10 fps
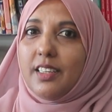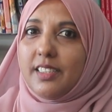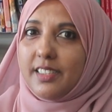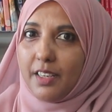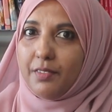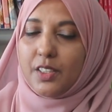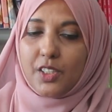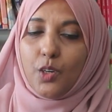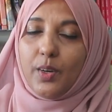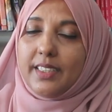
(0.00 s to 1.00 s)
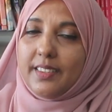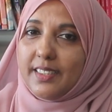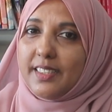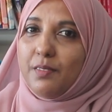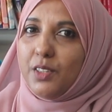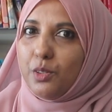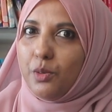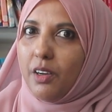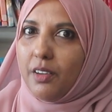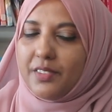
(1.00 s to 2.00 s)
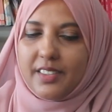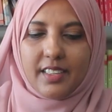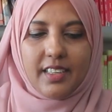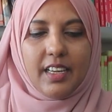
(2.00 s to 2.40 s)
Snow White and the Seven Dwarfs,